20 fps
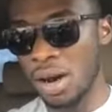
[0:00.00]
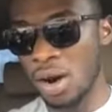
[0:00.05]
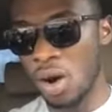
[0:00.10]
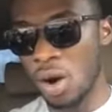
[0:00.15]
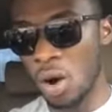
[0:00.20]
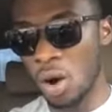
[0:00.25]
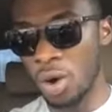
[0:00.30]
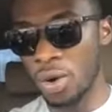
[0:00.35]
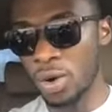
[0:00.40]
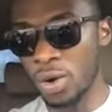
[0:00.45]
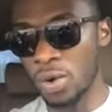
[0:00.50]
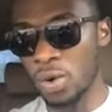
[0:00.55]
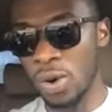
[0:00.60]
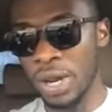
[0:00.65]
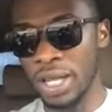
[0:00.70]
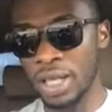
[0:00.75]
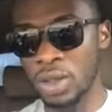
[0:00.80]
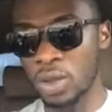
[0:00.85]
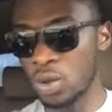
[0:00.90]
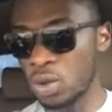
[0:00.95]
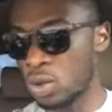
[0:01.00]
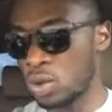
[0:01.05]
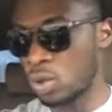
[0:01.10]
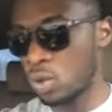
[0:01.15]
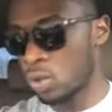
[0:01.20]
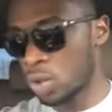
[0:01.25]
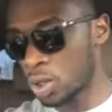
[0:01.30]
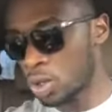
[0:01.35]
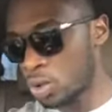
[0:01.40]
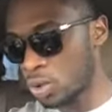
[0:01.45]
all the way to,
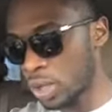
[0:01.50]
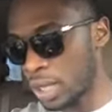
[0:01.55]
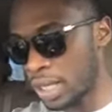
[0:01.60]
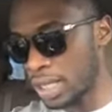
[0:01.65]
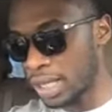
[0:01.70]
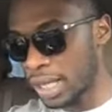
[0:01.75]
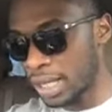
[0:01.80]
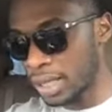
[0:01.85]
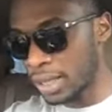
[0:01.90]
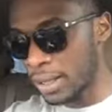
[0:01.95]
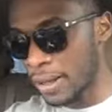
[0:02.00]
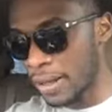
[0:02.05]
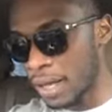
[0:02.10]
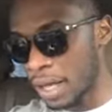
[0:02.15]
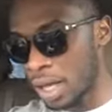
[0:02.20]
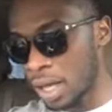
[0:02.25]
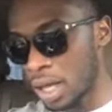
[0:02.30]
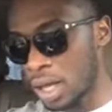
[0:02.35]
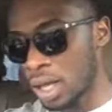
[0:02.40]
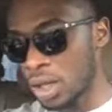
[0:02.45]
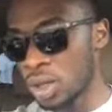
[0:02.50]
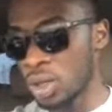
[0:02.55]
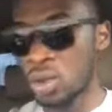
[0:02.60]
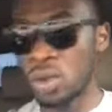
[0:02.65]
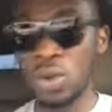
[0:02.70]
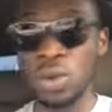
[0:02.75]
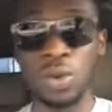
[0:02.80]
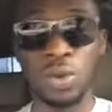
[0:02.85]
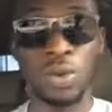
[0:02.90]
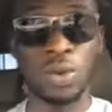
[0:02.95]
what's today's date,
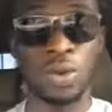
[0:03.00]
to